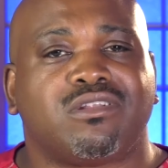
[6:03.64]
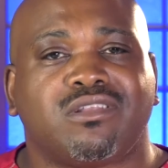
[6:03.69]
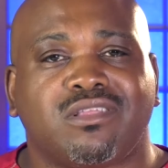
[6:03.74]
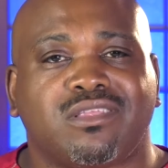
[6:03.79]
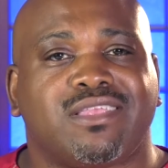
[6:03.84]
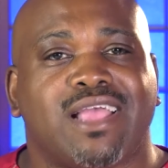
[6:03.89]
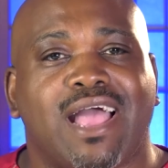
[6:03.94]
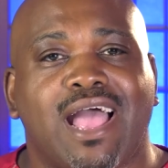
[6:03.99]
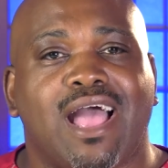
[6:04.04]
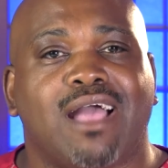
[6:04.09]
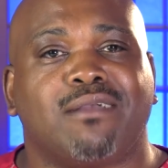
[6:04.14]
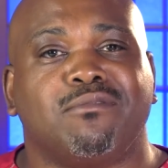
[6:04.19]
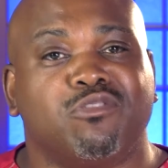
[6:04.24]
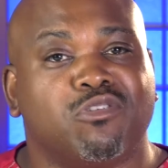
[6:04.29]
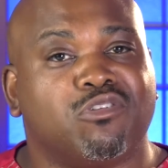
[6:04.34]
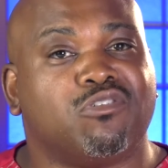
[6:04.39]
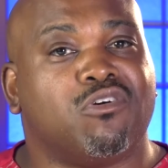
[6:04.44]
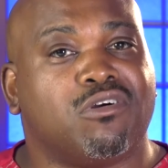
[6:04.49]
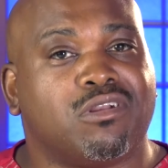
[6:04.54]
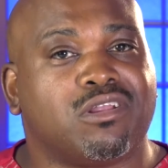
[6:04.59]
of the time,
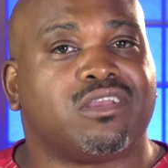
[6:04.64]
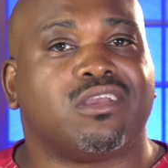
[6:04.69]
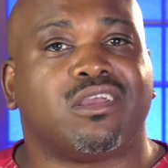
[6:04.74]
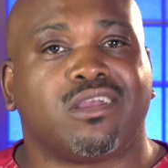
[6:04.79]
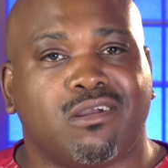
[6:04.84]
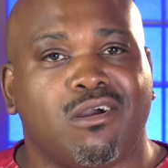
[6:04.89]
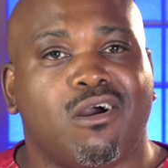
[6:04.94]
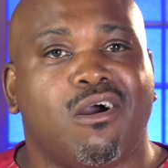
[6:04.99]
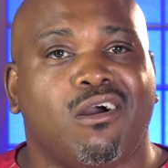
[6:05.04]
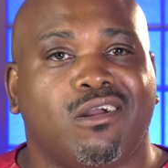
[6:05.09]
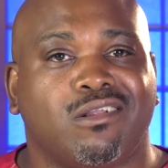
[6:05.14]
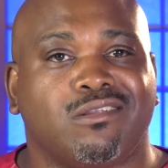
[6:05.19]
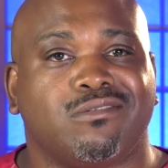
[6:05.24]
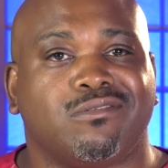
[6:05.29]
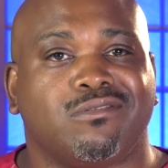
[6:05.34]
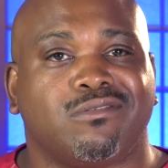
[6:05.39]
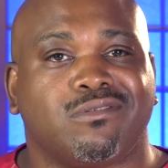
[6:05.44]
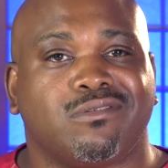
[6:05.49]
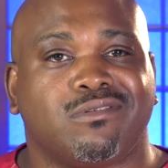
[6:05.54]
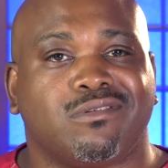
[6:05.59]
you're going to get caught.
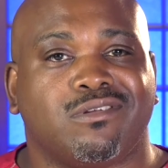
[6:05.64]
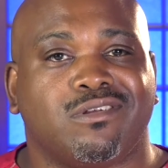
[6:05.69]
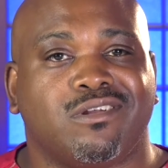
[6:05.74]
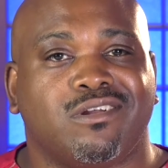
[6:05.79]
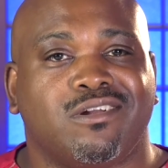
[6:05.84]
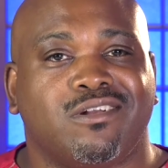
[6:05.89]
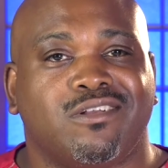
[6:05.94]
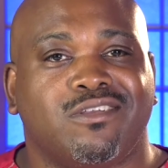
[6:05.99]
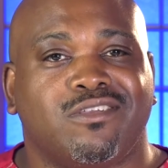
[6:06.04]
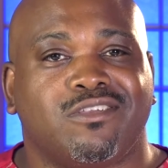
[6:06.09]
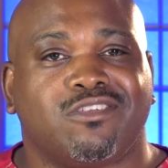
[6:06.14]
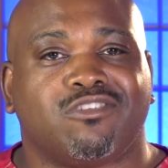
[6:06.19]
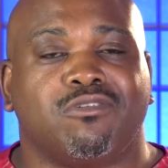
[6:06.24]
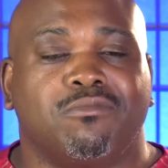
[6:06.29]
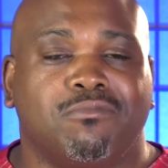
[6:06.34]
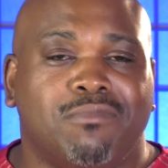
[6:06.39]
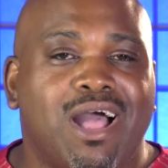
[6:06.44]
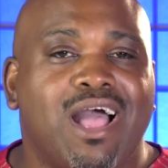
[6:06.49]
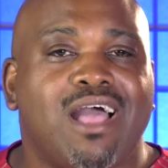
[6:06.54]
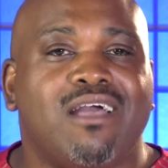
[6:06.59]
So
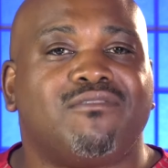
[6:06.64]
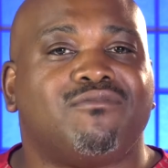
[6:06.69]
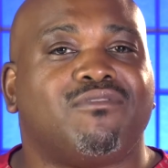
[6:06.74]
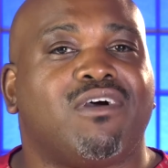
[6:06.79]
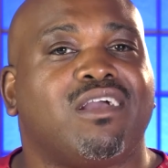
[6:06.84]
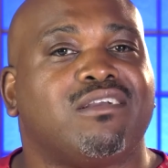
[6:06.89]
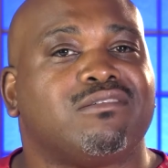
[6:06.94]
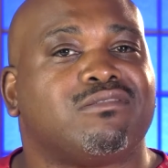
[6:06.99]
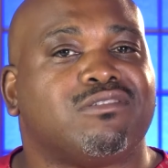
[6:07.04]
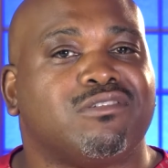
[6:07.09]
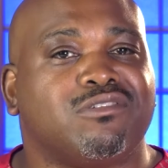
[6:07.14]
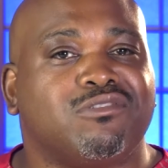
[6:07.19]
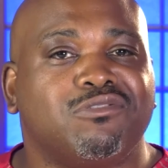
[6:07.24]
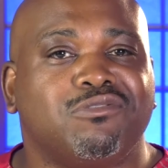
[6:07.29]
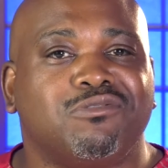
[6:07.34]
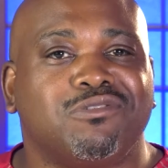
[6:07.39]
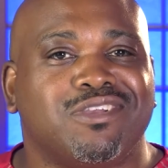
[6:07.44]
my advice to you